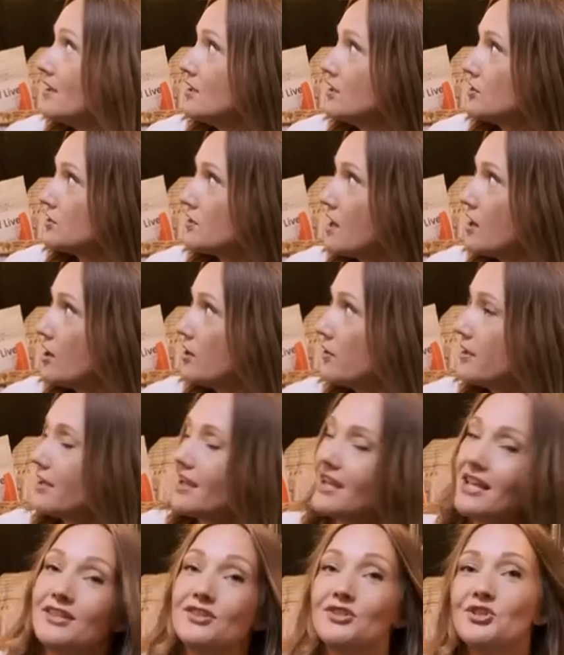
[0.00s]
So
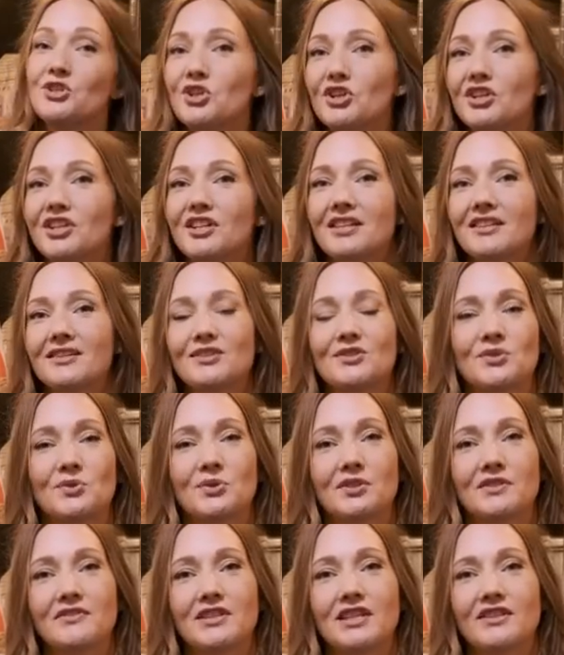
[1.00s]
it's good, and it's
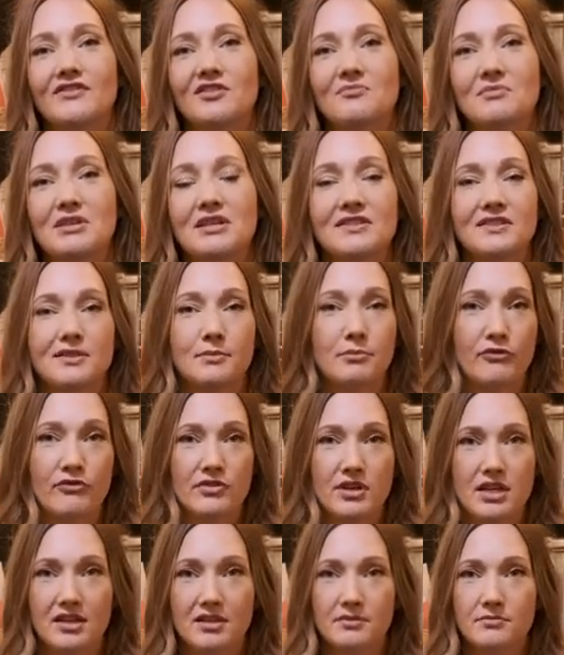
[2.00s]
sort of given me some
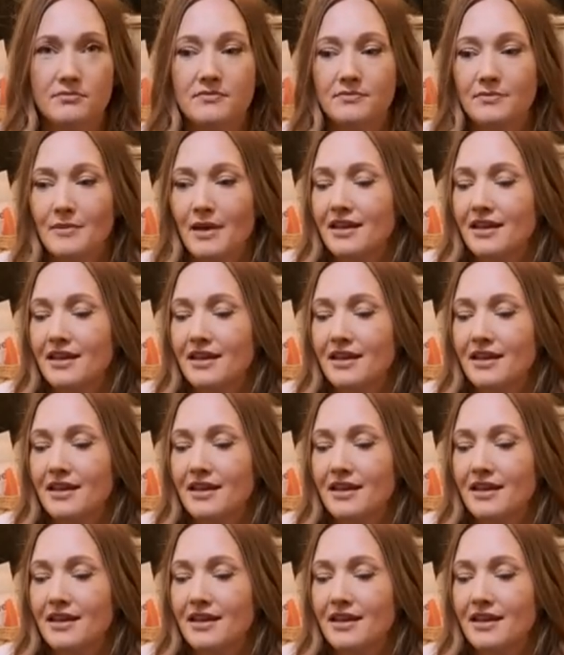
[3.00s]
freedom